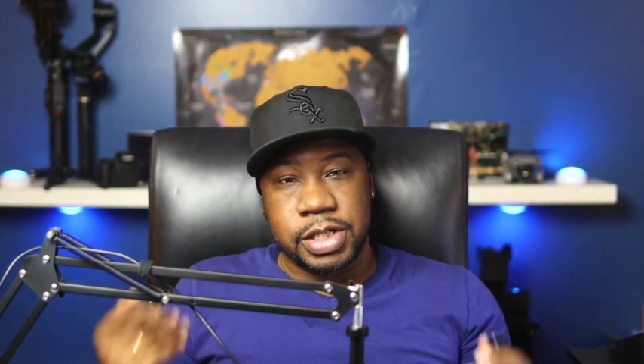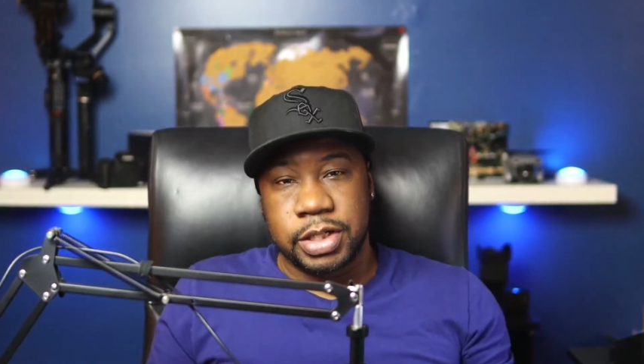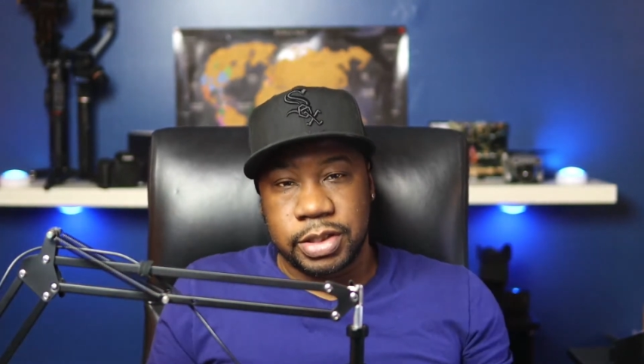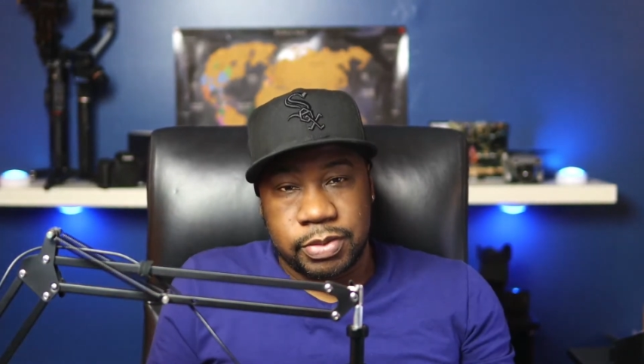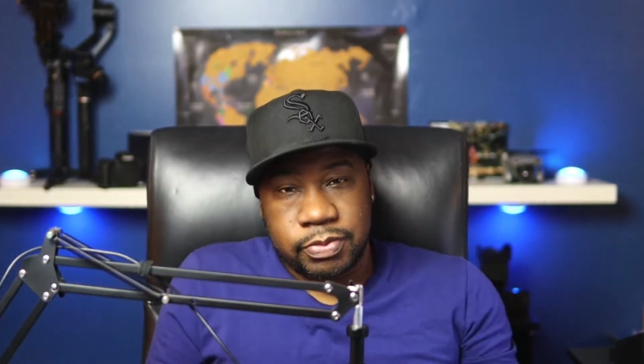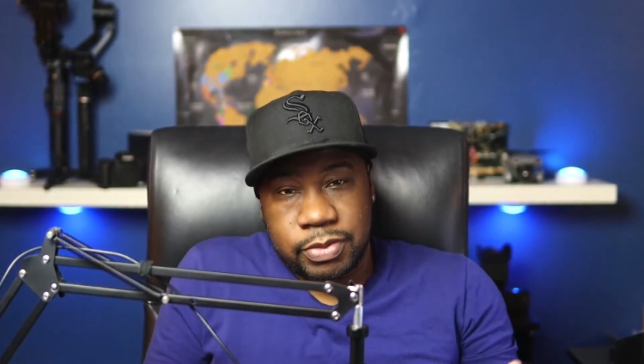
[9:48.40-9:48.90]

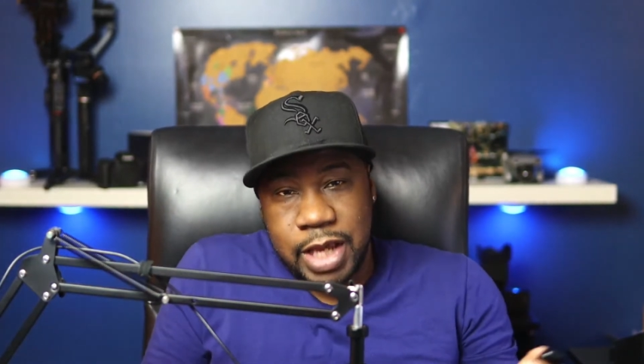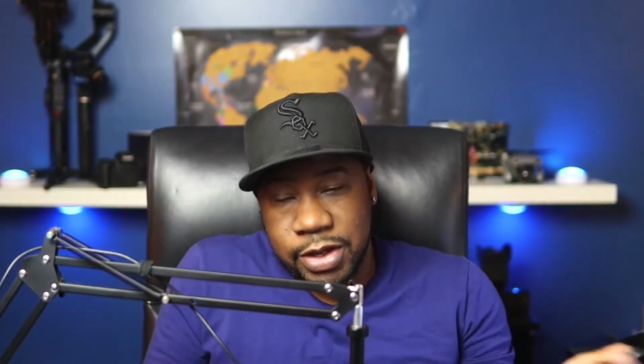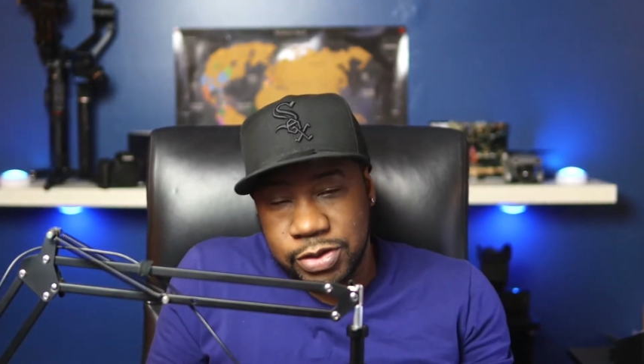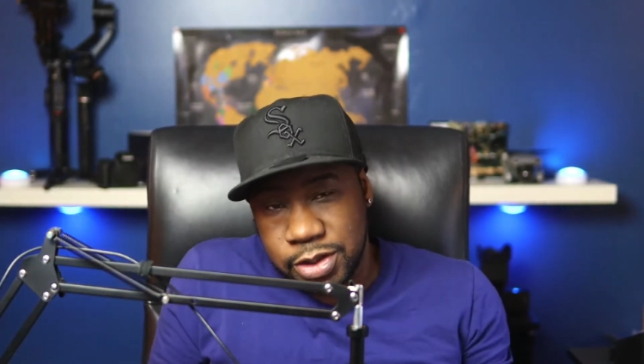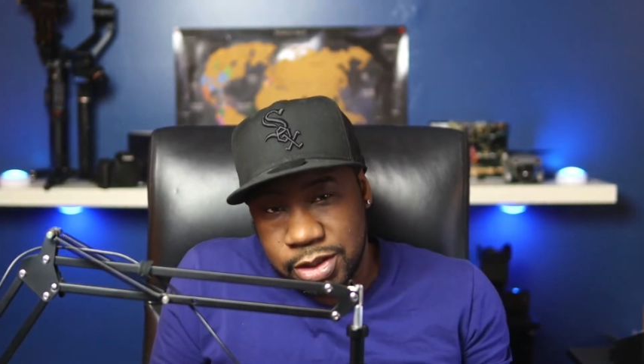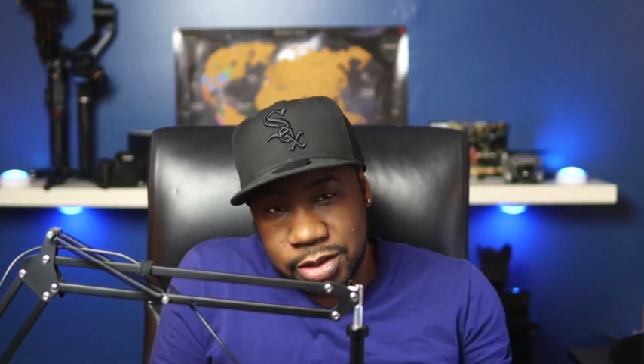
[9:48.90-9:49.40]
because
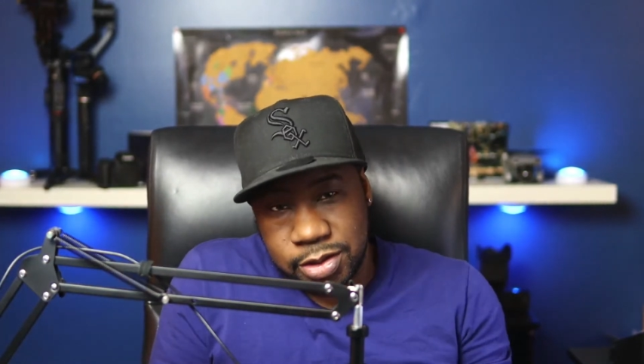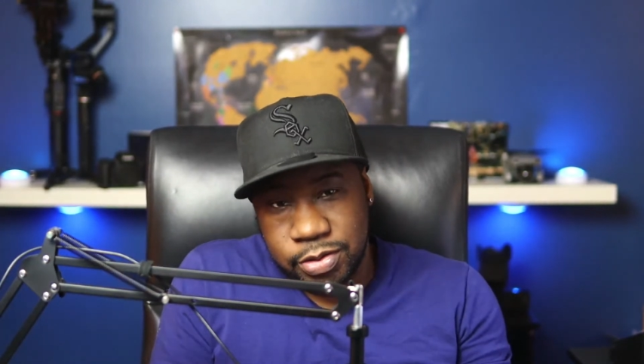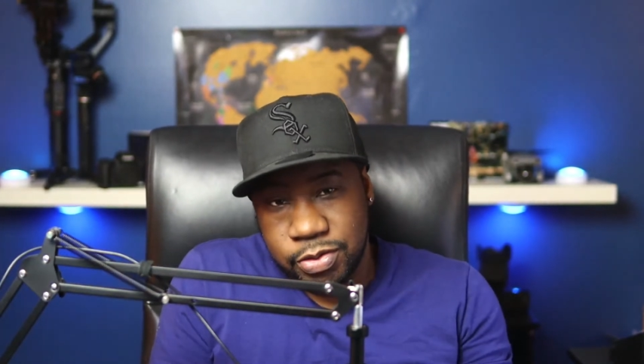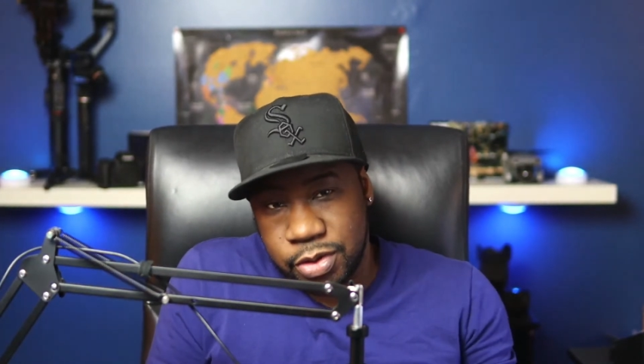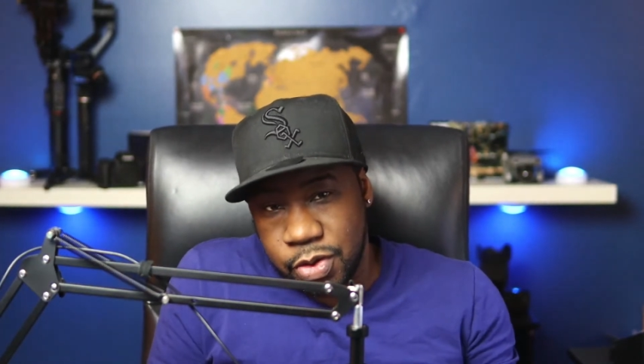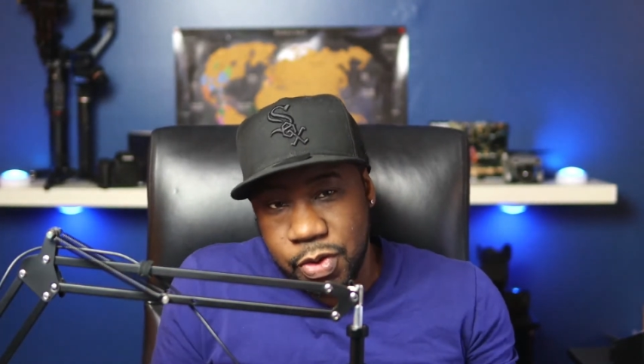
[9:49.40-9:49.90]
that's
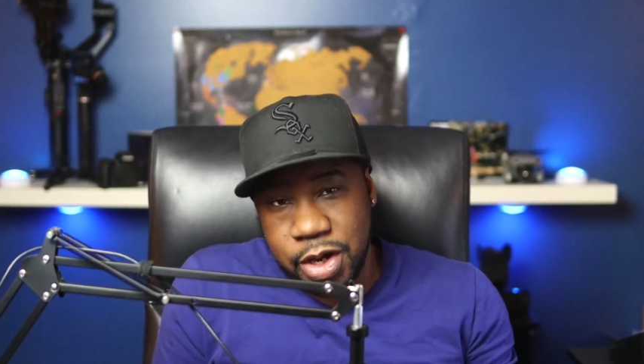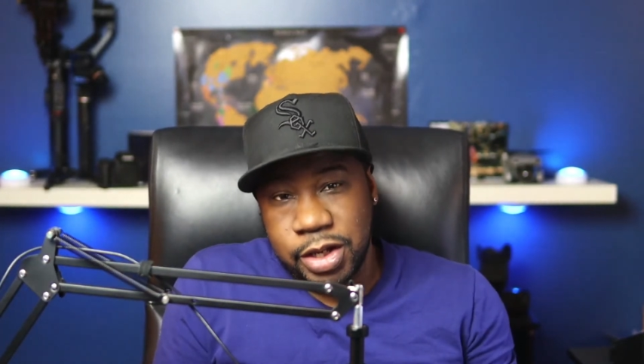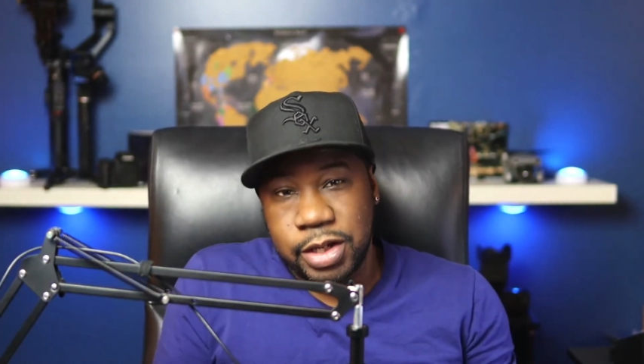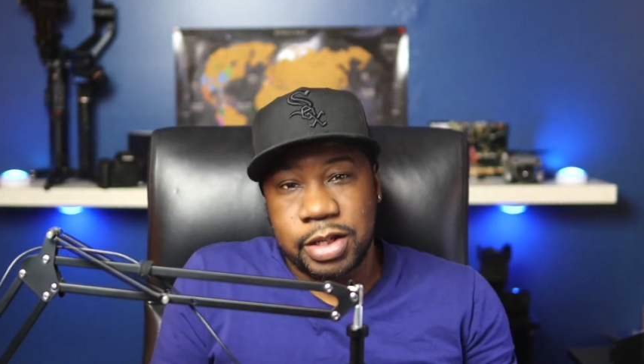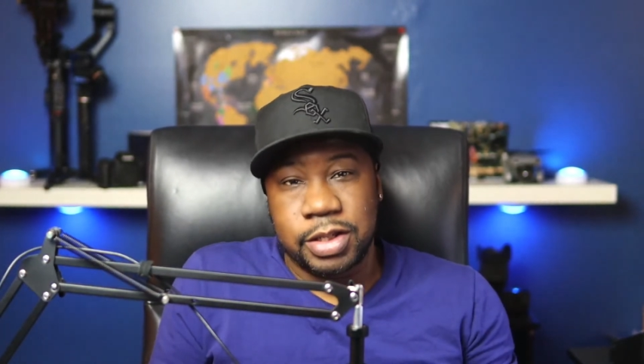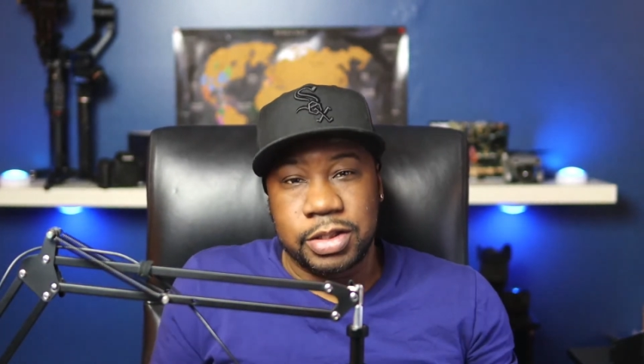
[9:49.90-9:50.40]
just
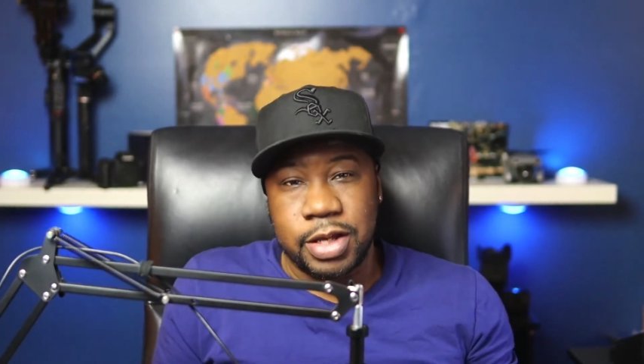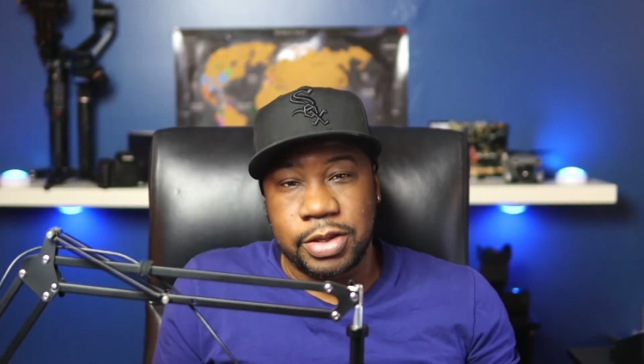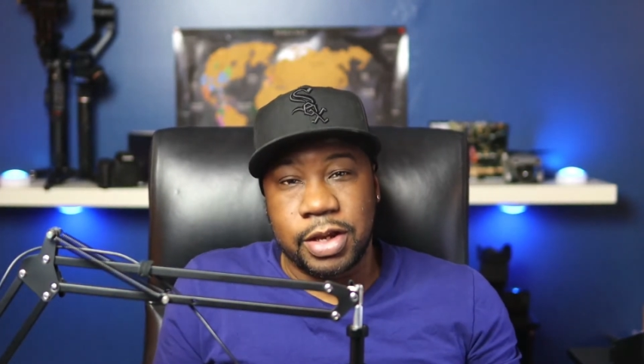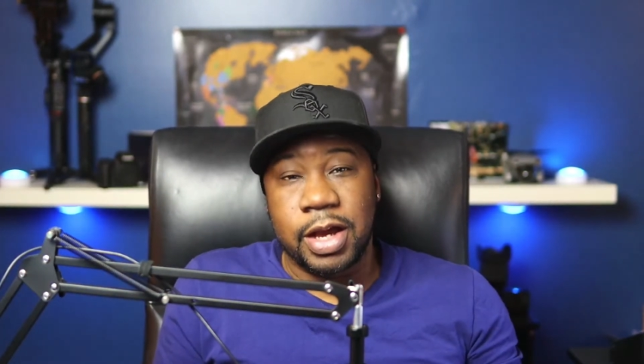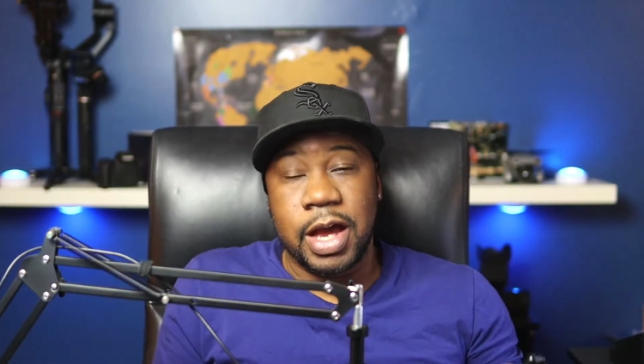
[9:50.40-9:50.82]
the way it is.